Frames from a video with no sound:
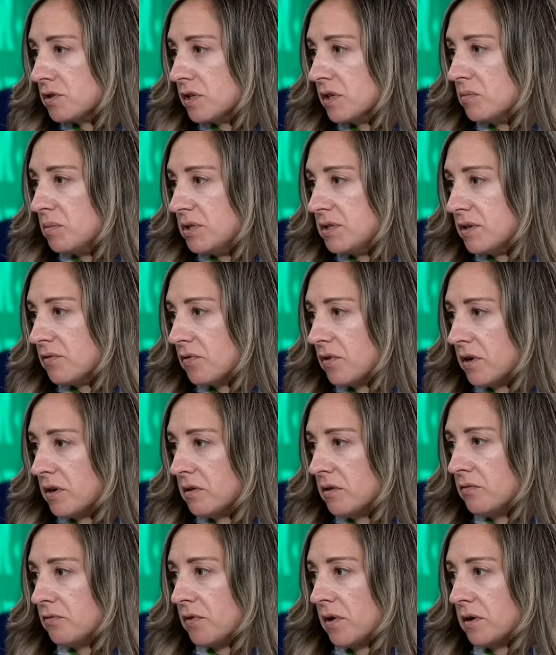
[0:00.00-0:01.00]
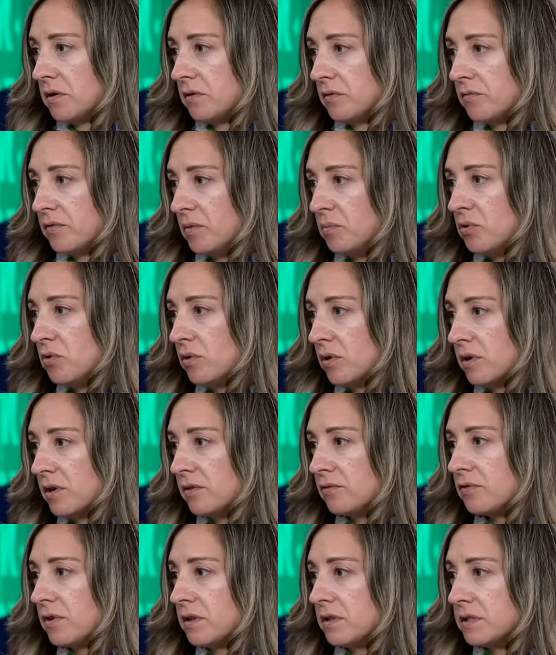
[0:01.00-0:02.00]
gonna be different in front of the board, in
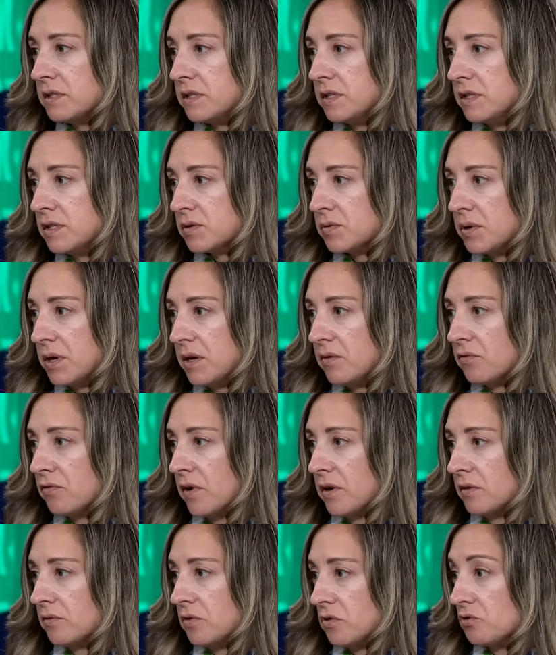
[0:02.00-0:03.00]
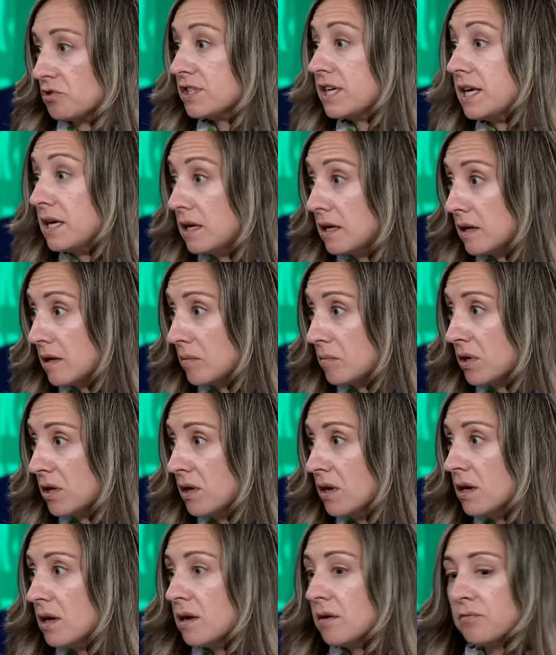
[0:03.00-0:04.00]
front of the C-suite, in front of your team,
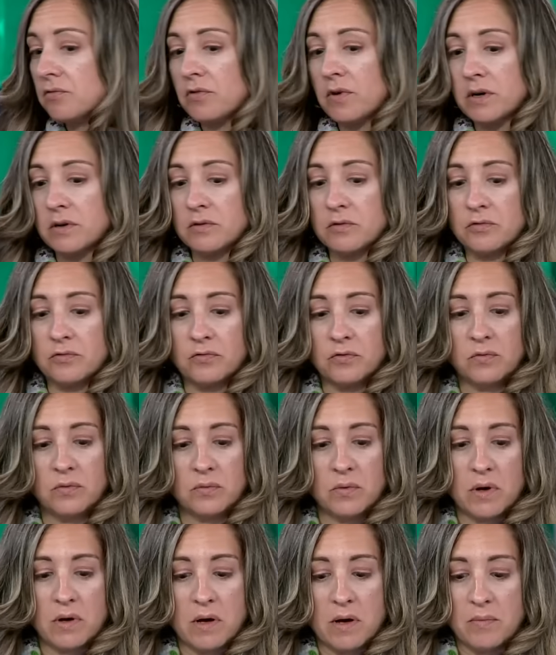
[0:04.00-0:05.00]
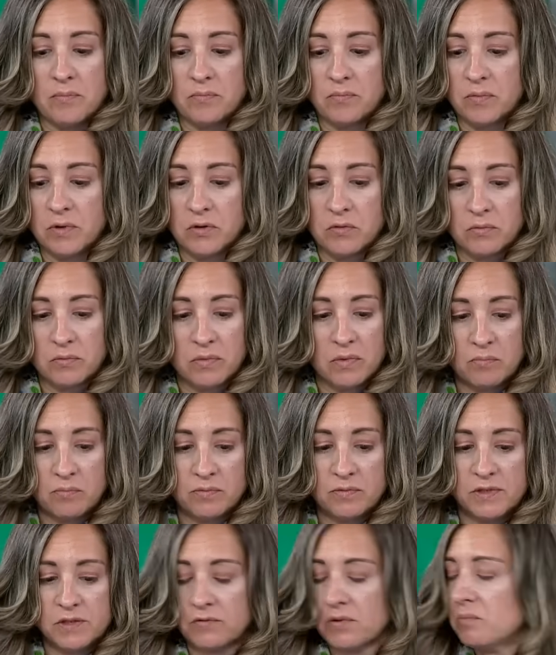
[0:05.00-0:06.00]
in front of, you know, the
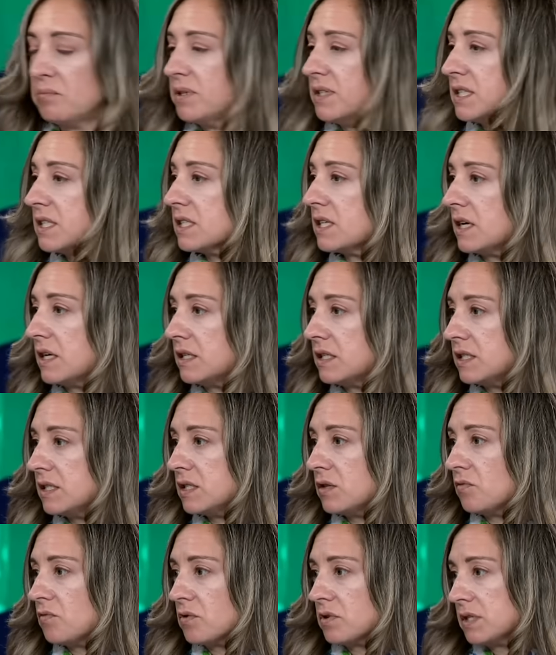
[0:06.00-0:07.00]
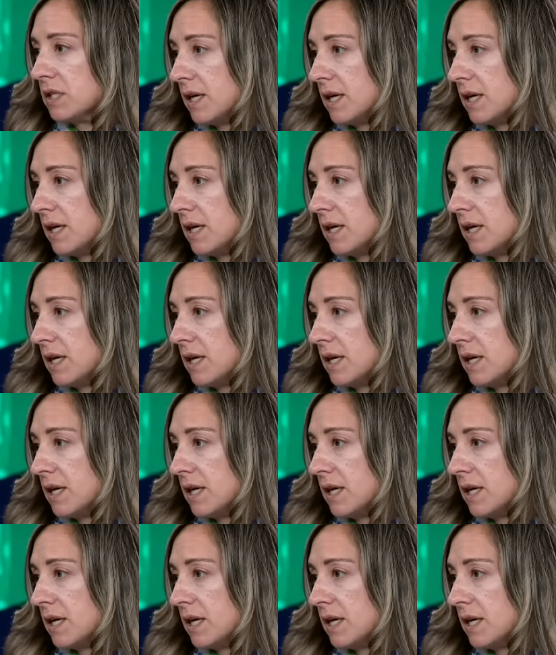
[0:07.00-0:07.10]
different business lines and so forth to